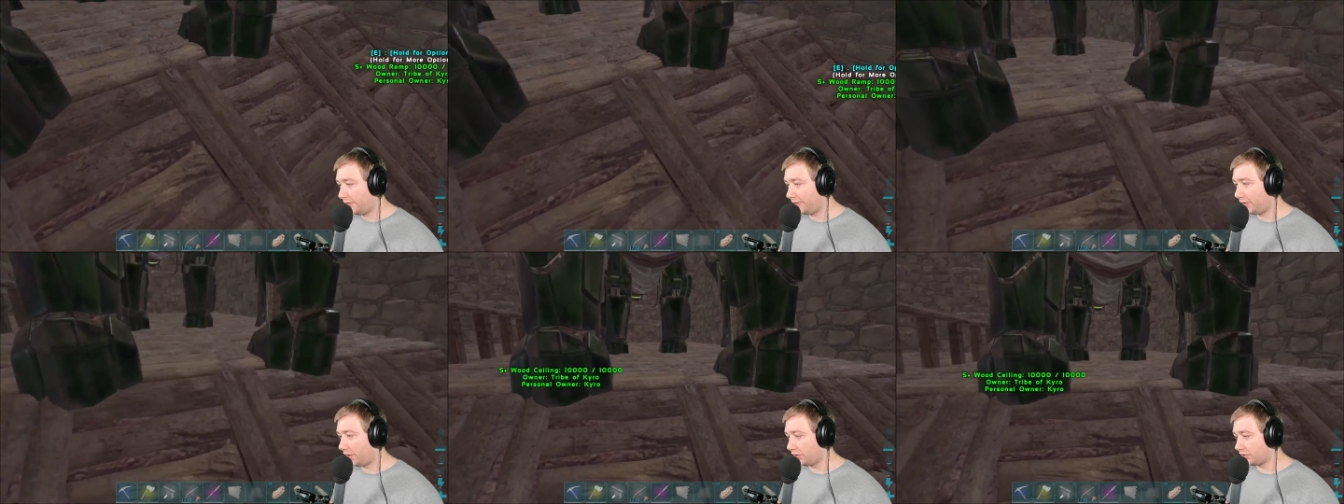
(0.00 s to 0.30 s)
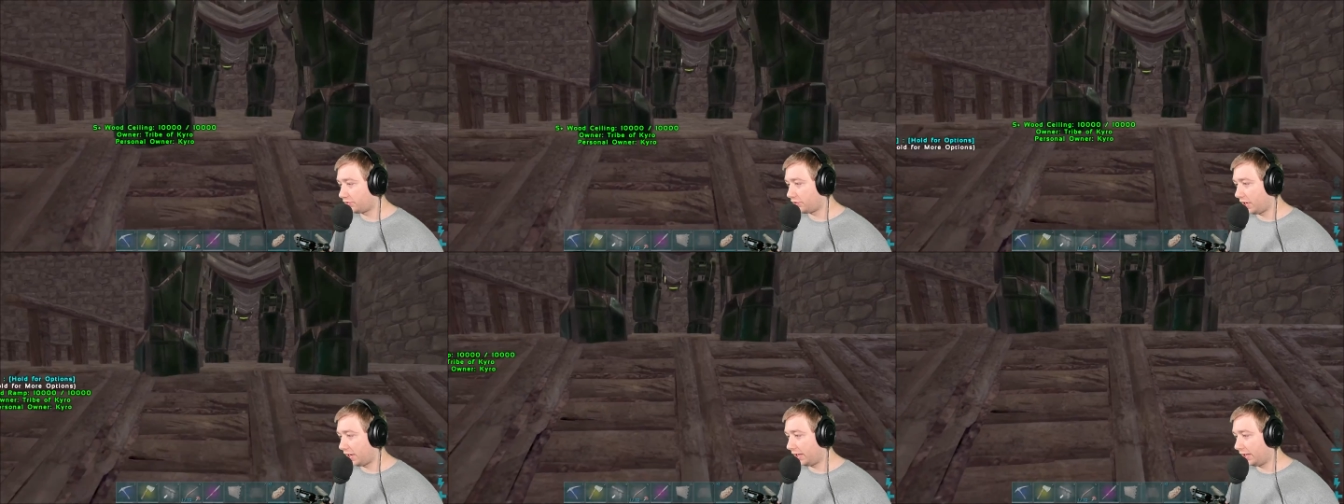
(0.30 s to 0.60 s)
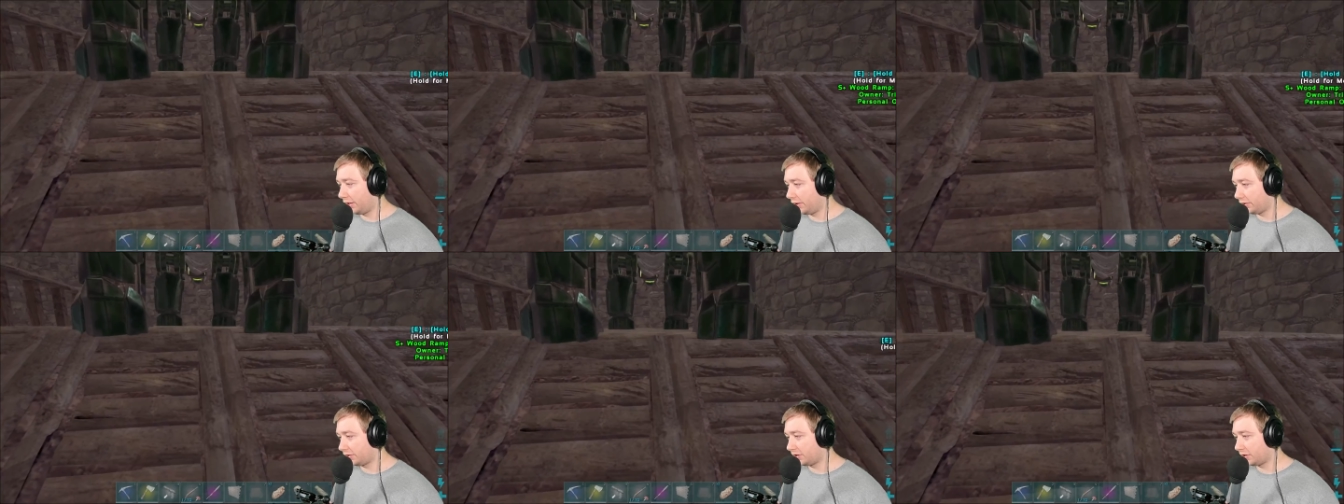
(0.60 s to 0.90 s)
falls right
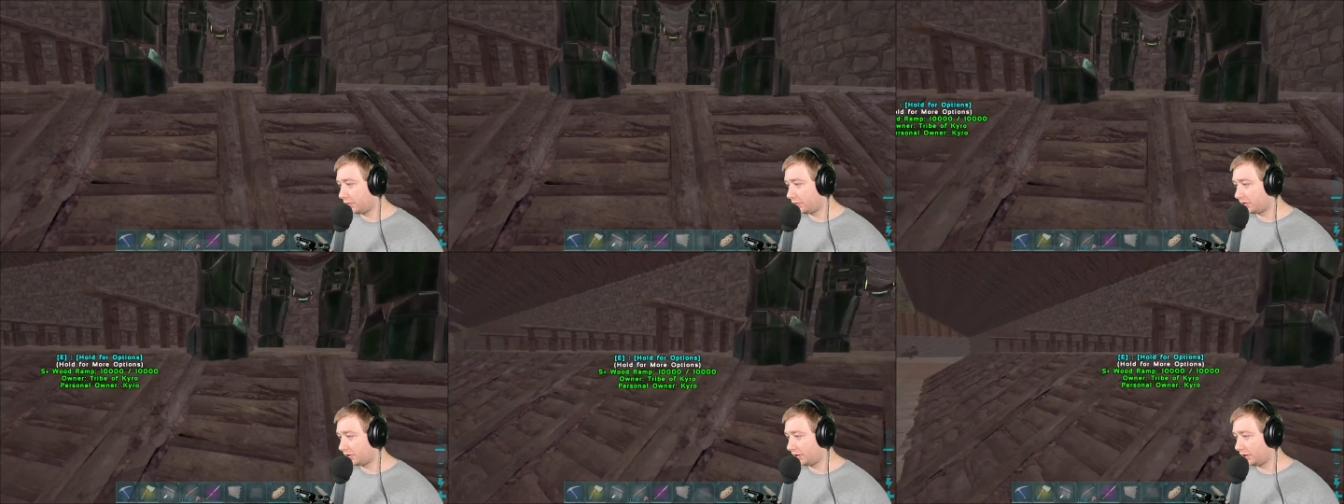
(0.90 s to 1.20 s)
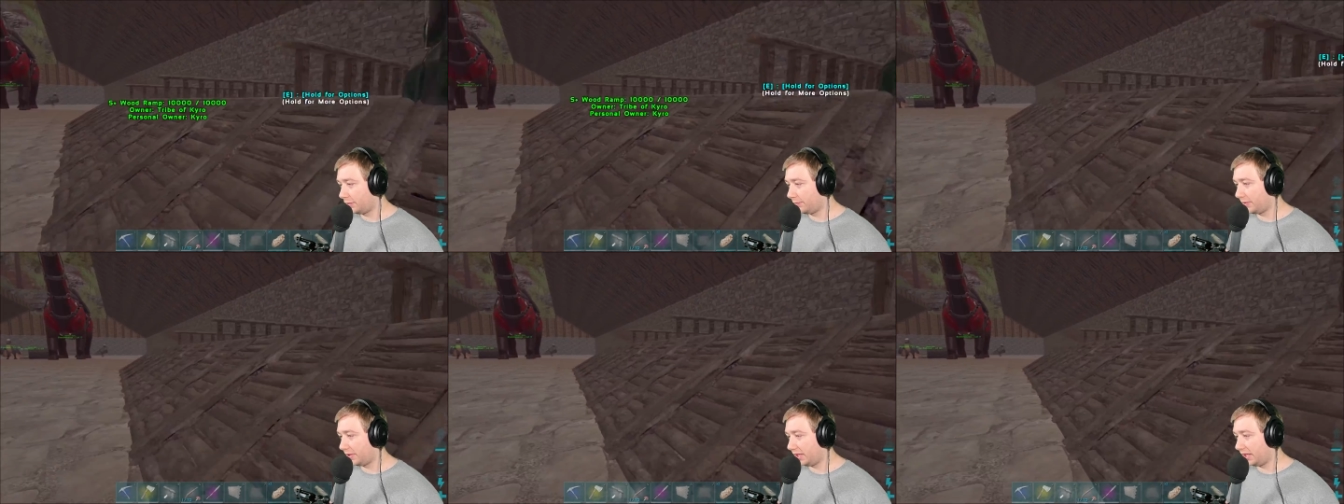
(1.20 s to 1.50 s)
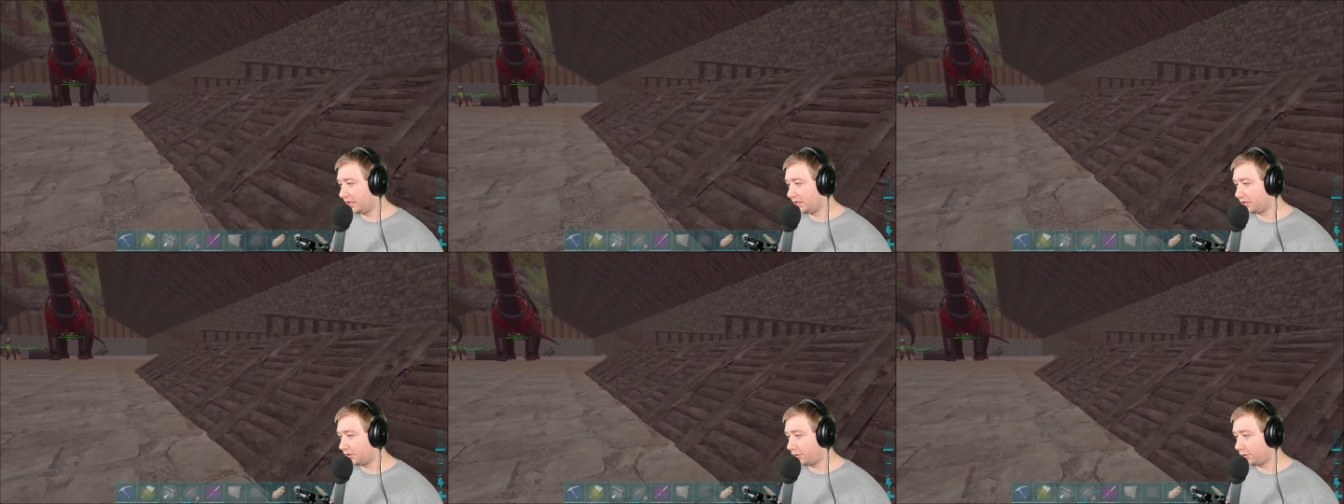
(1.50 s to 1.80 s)
here, so it's a little
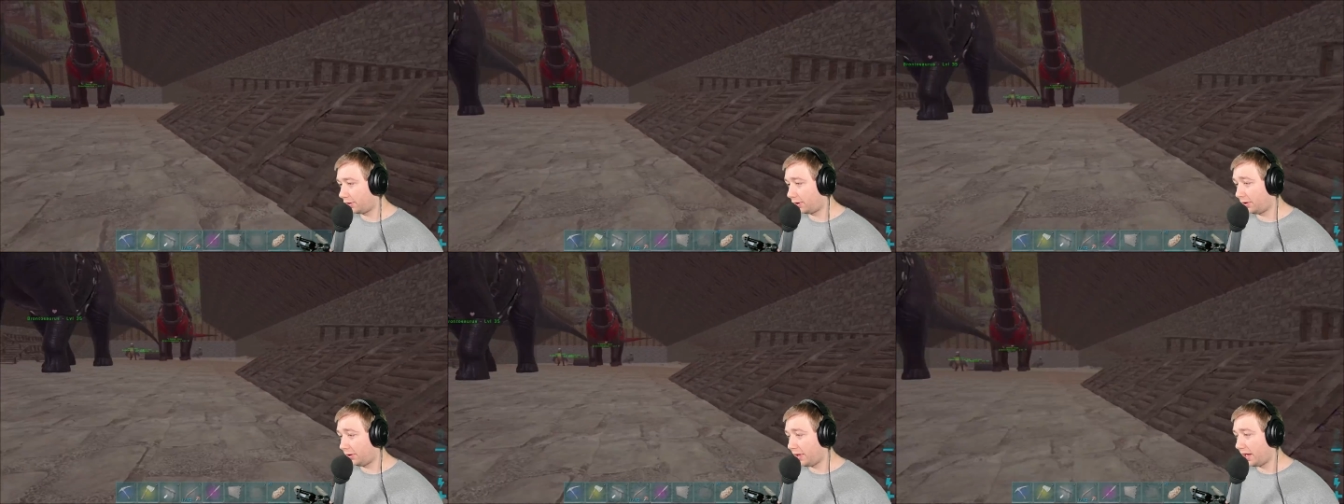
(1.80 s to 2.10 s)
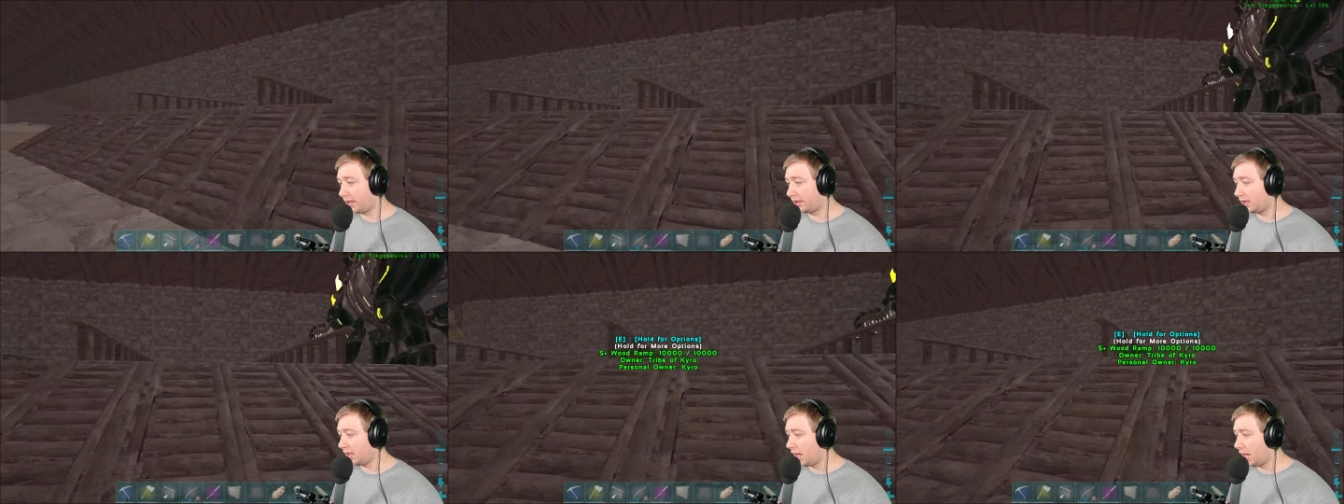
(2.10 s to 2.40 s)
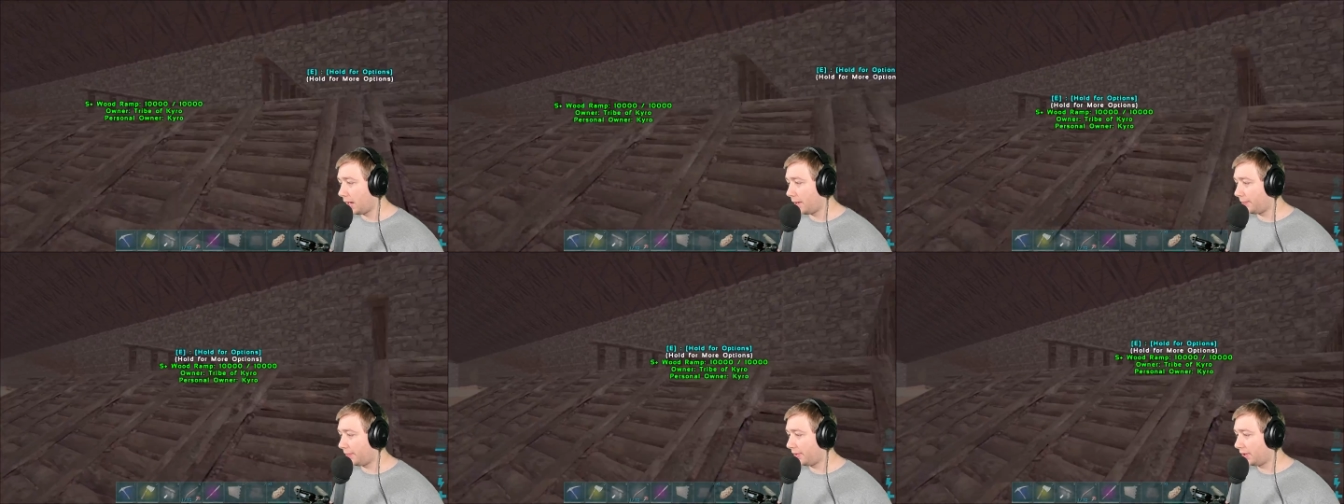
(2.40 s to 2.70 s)
bit easier to collect
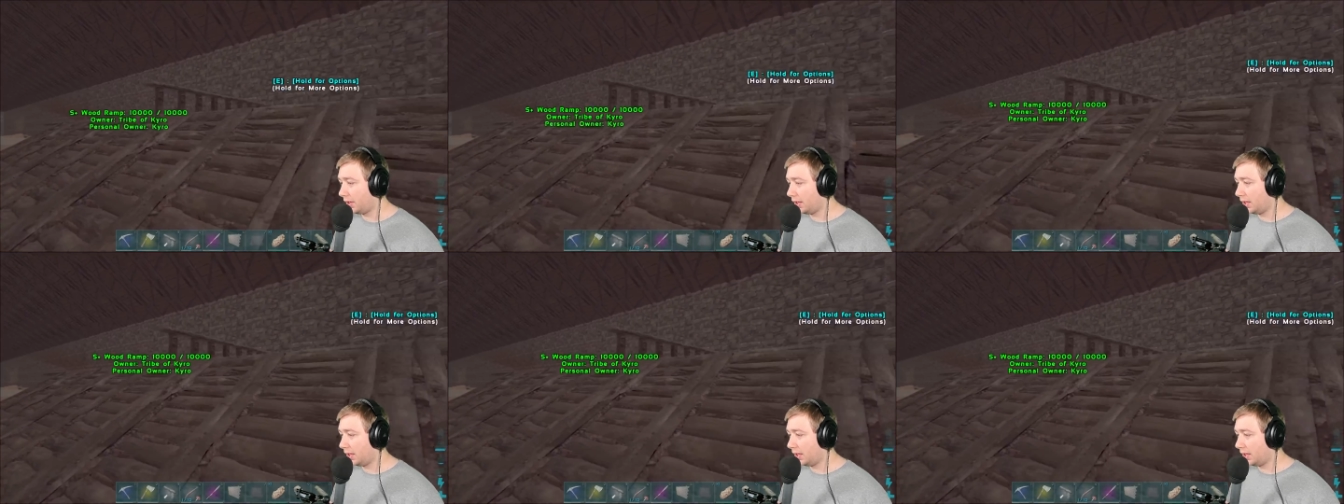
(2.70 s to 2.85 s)
up.